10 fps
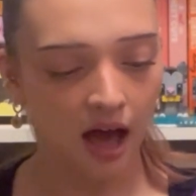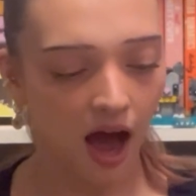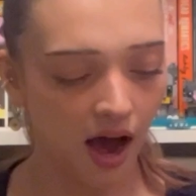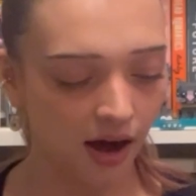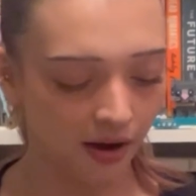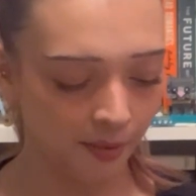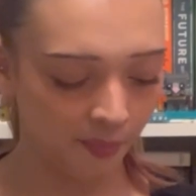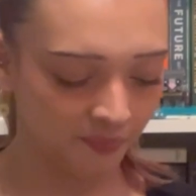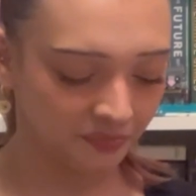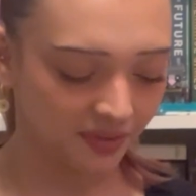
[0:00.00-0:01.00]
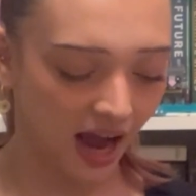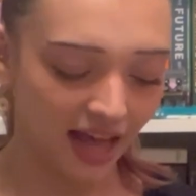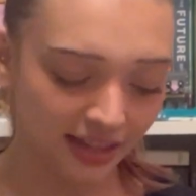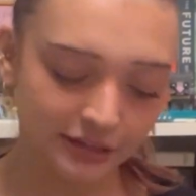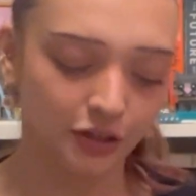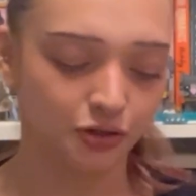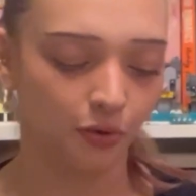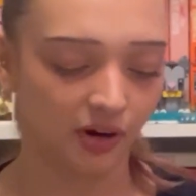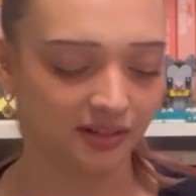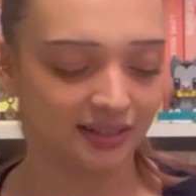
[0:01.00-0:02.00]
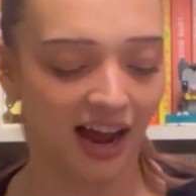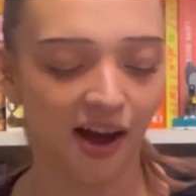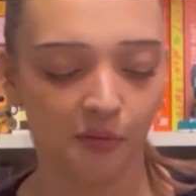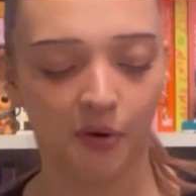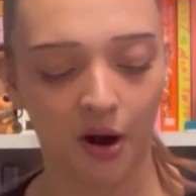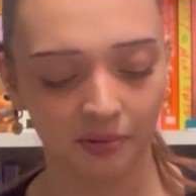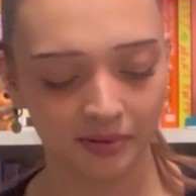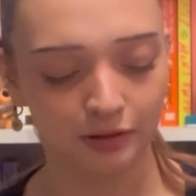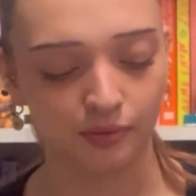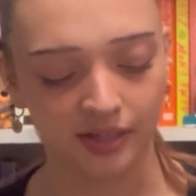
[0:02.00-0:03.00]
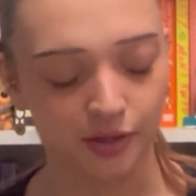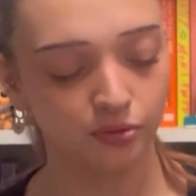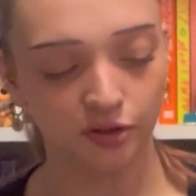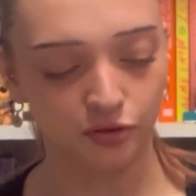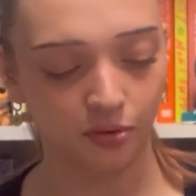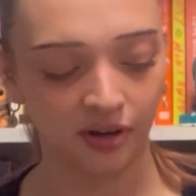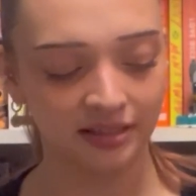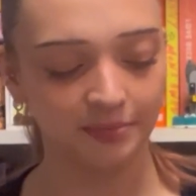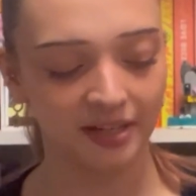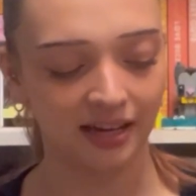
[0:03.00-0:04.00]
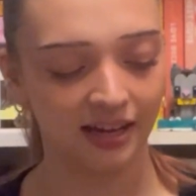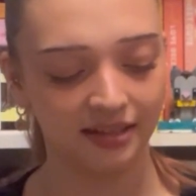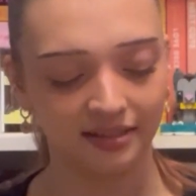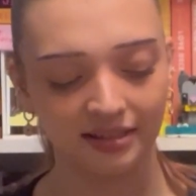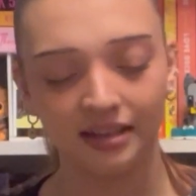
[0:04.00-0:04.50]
I like the shorts. I'll probably reuse the shorts because